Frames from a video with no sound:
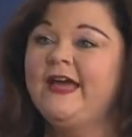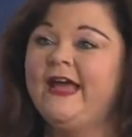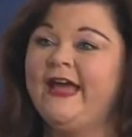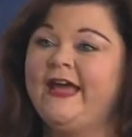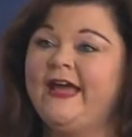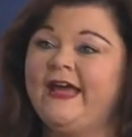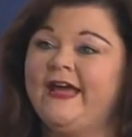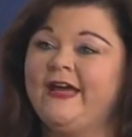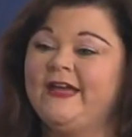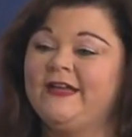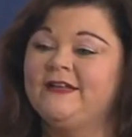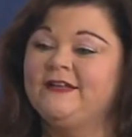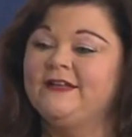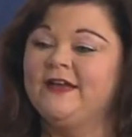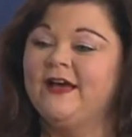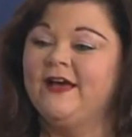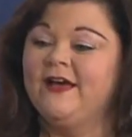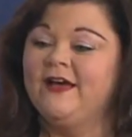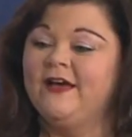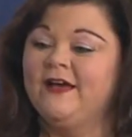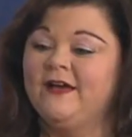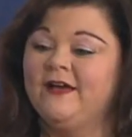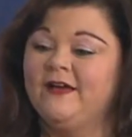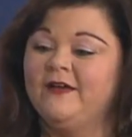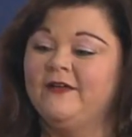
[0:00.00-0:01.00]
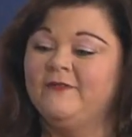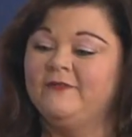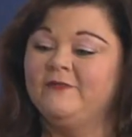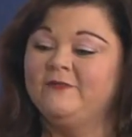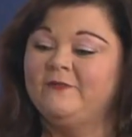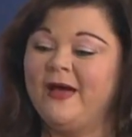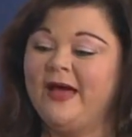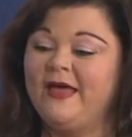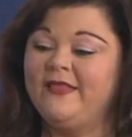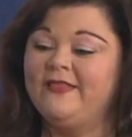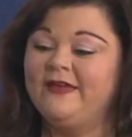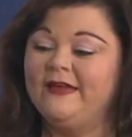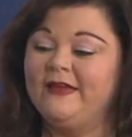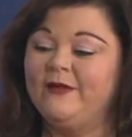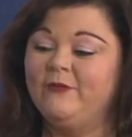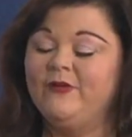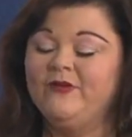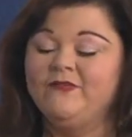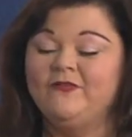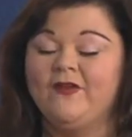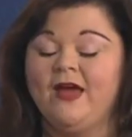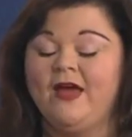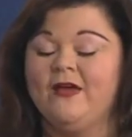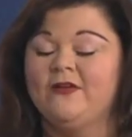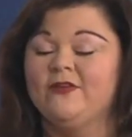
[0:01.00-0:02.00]
And uh, by the end,
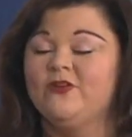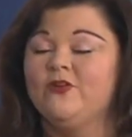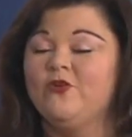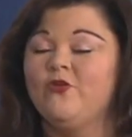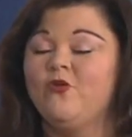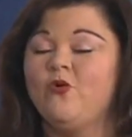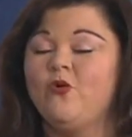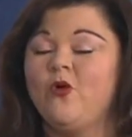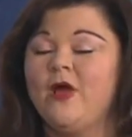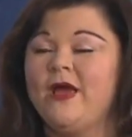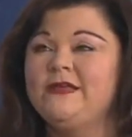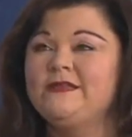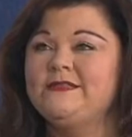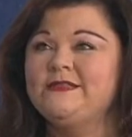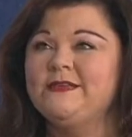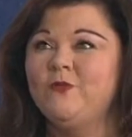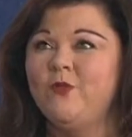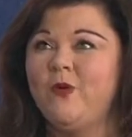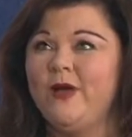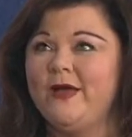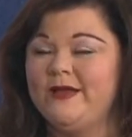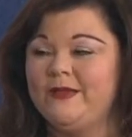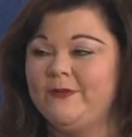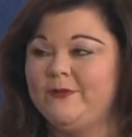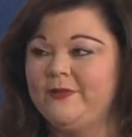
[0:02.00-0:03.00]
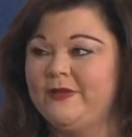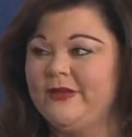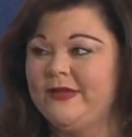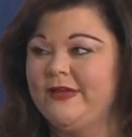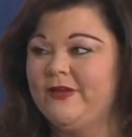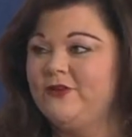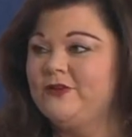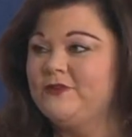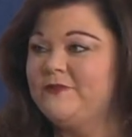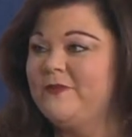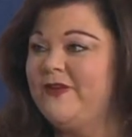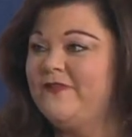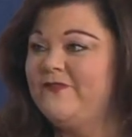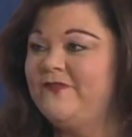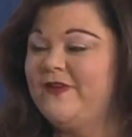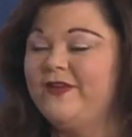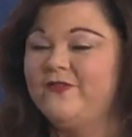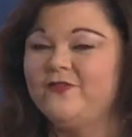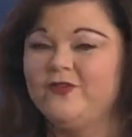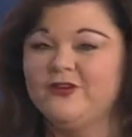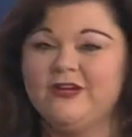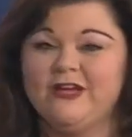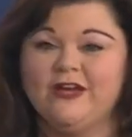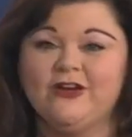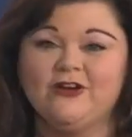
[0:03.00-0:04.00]
we've got crazy wedding planners. My
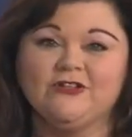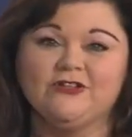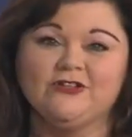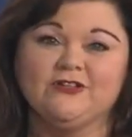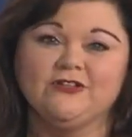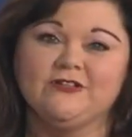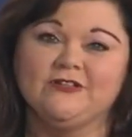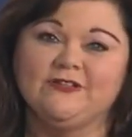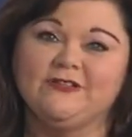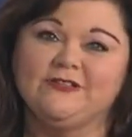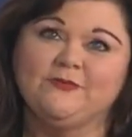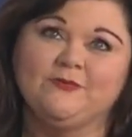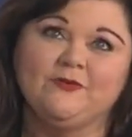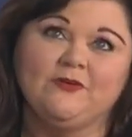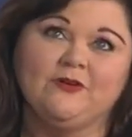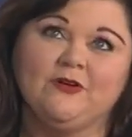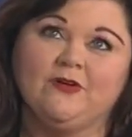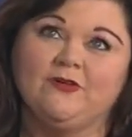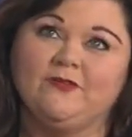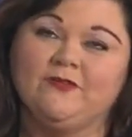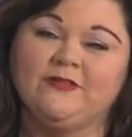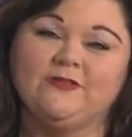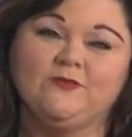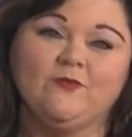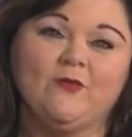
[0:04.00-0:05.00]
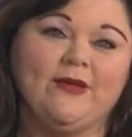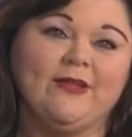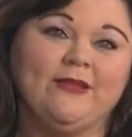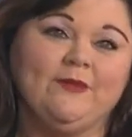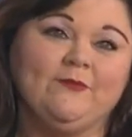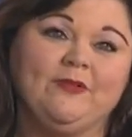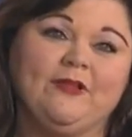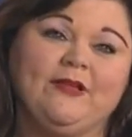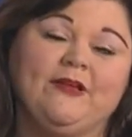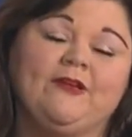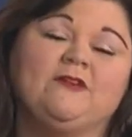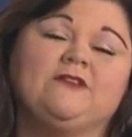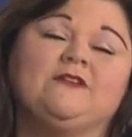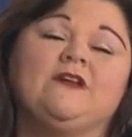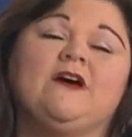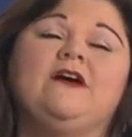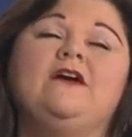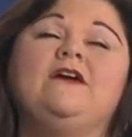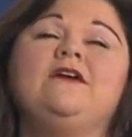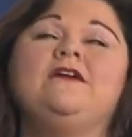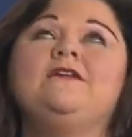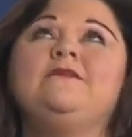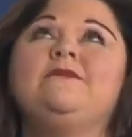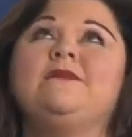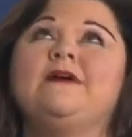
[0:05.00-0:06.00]
favorite characters in this book are these wedding planners.
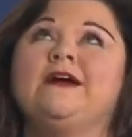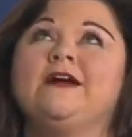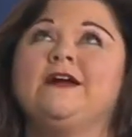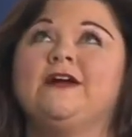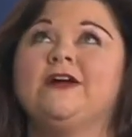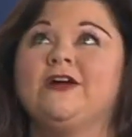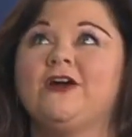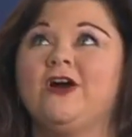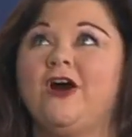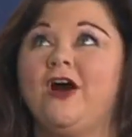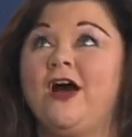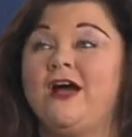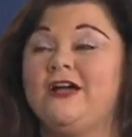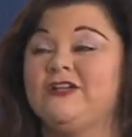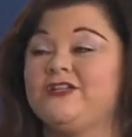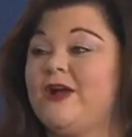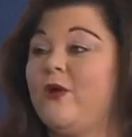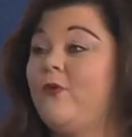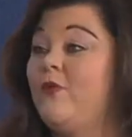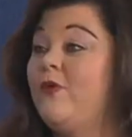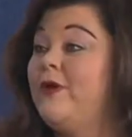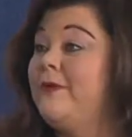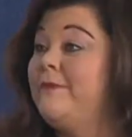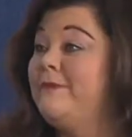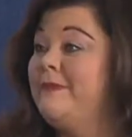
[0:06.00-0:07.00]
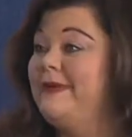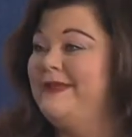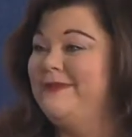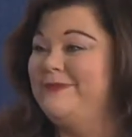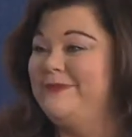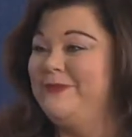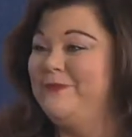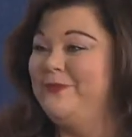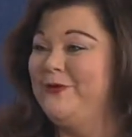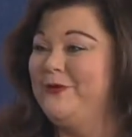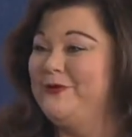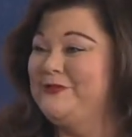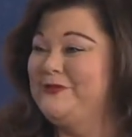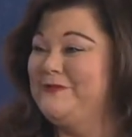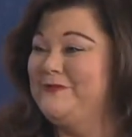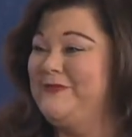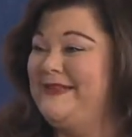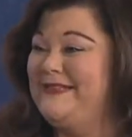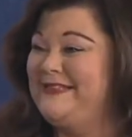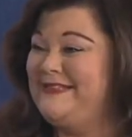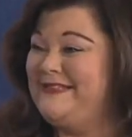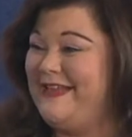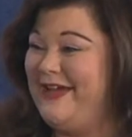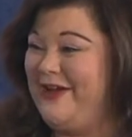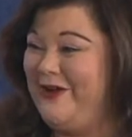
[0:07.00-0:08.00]
Oh my gosh, I want to meet them in person
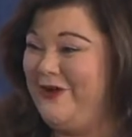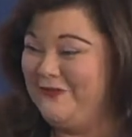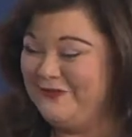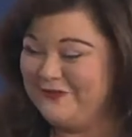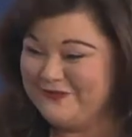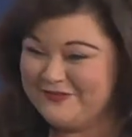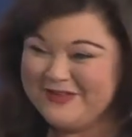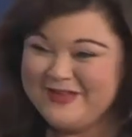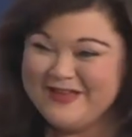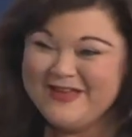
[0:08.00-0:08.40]
myself.